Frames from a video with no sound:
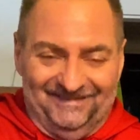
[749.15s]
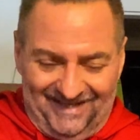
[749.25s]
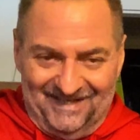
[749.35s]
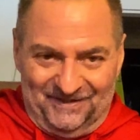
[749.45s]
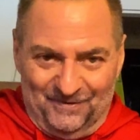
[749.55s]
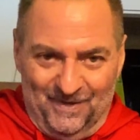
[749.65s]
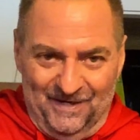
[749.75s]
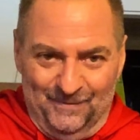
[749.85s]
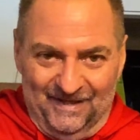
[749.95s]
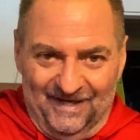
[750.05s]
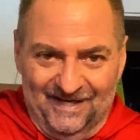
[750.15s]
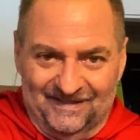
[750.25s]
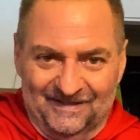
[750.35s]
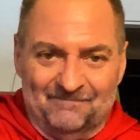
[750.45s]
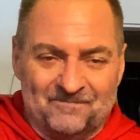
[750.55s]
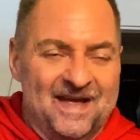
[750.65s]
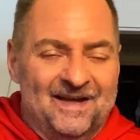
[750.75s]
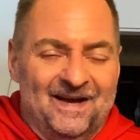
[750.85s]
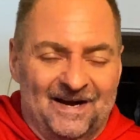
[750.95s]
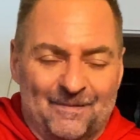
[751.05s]
That's the way we like it.
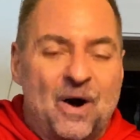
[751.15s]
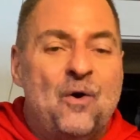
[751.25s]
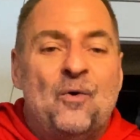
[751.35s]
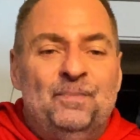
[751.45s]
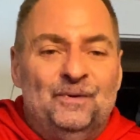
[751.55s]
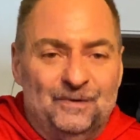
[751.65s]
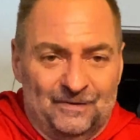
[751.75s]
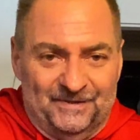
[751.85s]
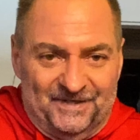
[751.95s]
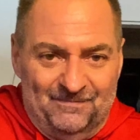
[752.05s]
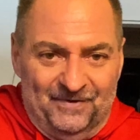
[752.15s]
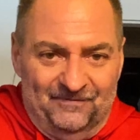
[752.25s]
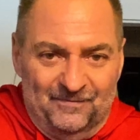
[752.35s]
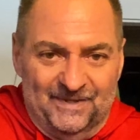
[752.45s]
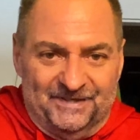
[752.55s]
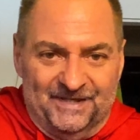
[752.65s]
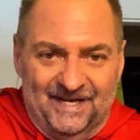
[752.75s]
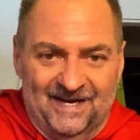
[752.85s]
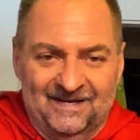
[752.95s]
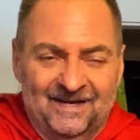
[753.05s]
I hope you learned something from this
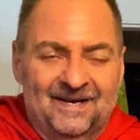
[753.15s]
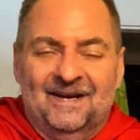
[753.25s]
today.